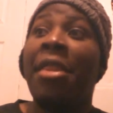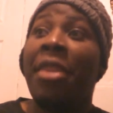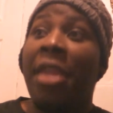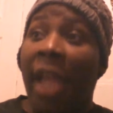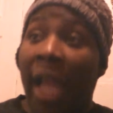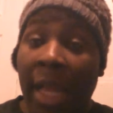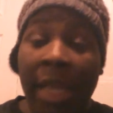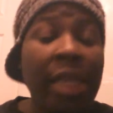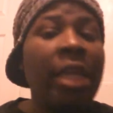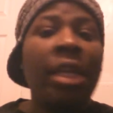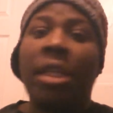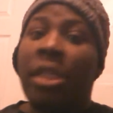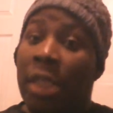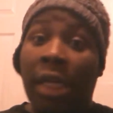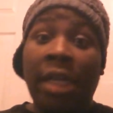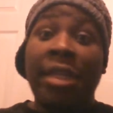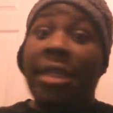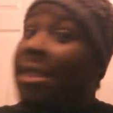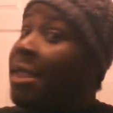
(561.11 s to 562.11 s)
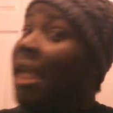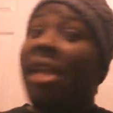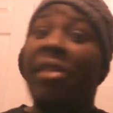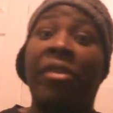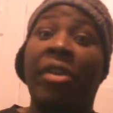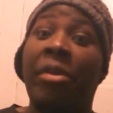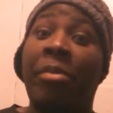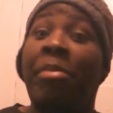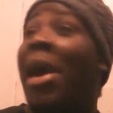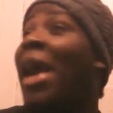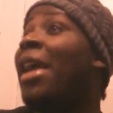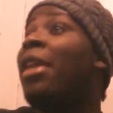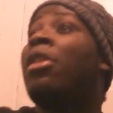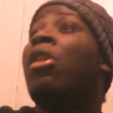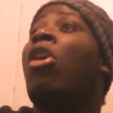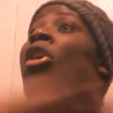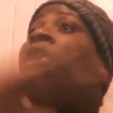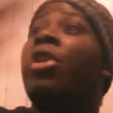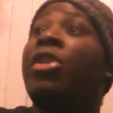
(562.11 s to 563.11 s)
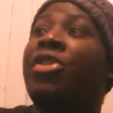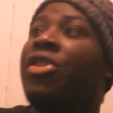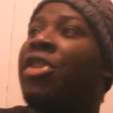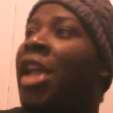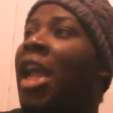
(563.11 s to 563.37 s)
The ending does save it by and large.